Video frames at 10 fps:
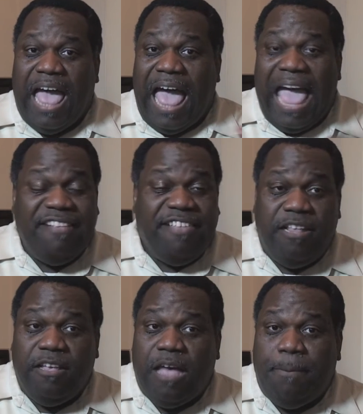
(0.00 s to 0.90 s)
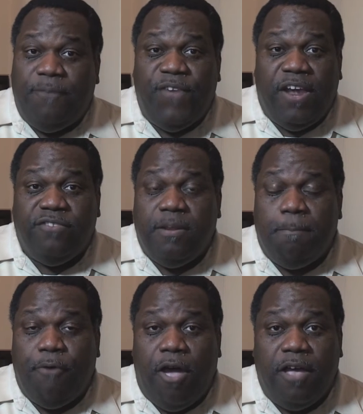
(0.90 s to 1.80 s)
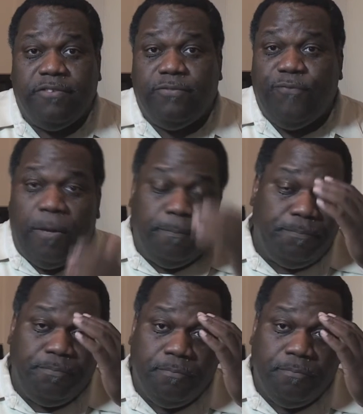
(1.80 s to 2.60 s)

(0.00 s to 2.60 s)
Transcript: I have done a couple of fares in the Bronx from